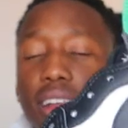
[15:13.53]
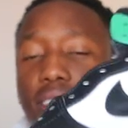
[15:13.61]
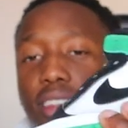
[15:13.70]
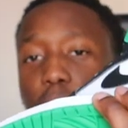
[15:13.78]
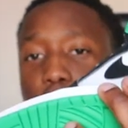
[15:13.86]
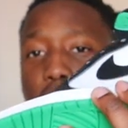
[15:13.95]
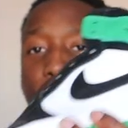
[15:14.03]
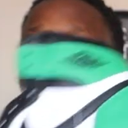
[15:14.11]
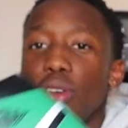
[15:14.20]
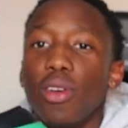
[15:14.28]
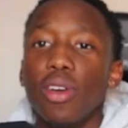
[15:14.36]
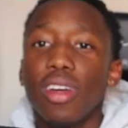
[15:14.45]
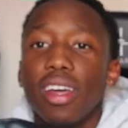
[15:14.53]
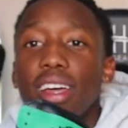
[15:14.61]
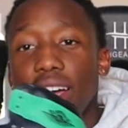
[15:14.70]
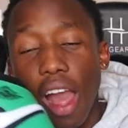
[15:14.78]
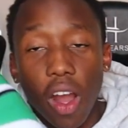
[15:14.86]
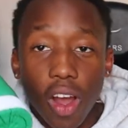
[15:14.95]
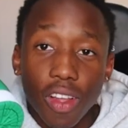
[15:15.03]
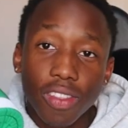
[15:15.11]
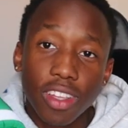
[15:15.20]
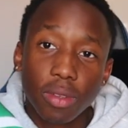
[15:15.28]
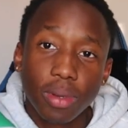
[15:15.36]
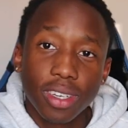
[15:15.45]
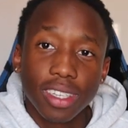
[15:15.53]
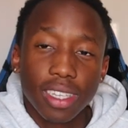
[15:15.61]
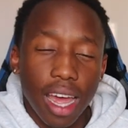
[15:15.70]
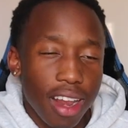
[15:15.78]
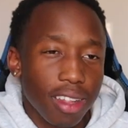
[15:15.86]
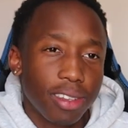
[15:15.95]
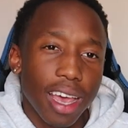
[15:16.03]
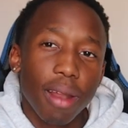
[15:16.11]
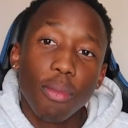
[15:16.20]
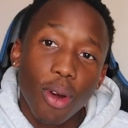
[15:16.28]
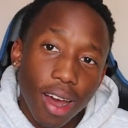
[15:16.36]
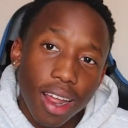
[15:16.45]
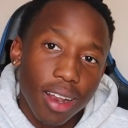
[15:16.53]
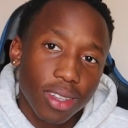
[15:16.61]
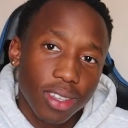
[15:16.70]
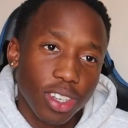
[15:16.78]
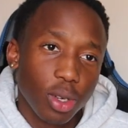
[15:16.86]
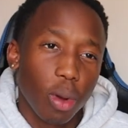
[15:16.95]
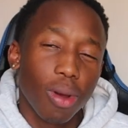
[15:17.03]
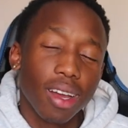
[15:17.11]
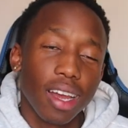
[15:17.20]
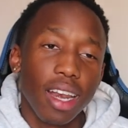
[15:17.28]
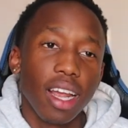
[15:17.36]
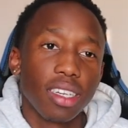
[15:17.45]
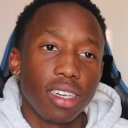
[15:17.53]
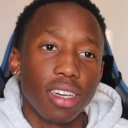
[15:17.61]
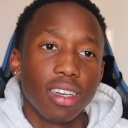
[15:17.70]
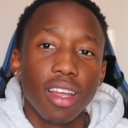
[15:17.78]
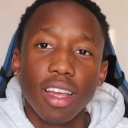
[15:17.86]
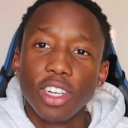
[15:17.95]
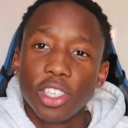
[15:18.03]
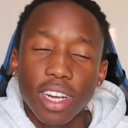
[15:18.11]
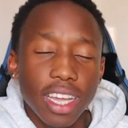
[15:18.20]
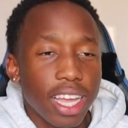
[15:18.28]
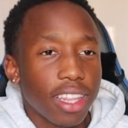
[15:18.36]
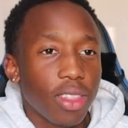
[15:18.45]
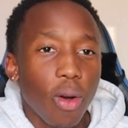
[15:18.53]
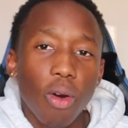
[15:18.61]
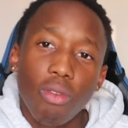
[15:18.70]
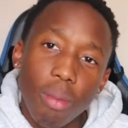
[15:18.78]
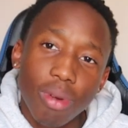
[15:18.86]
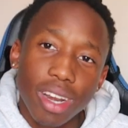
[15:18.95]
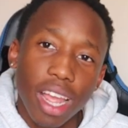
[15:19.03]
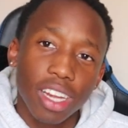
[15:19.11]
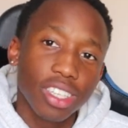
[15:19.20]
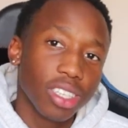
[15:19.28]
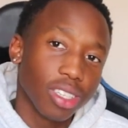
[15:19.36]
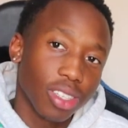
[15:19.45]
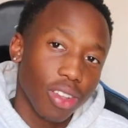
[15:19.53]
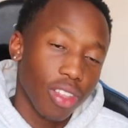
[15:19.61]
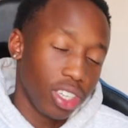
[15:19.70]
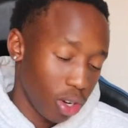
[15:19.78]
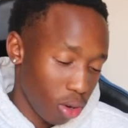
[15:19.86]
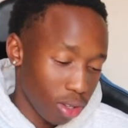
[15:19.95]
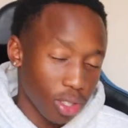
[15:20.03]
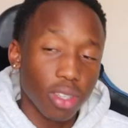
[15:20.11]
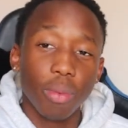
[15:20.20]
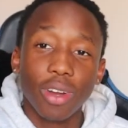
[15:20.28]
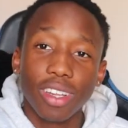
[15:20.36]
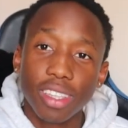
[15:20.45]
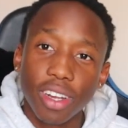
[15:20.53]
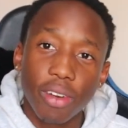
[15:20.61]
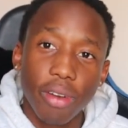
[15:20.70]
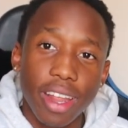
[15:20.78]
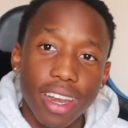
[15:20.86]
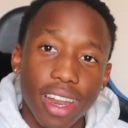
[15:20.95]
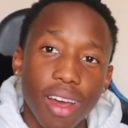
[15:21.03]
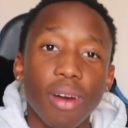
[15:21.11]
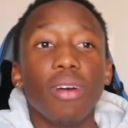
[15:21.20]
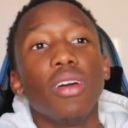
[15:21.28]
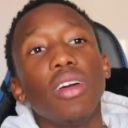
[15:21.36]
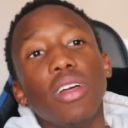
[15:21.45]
Still brand new. I got this because I need to add more colors to the Jordan 1 collection. I'm trying to get the whole Rainbow Nation on the Jordan. So we got the green now.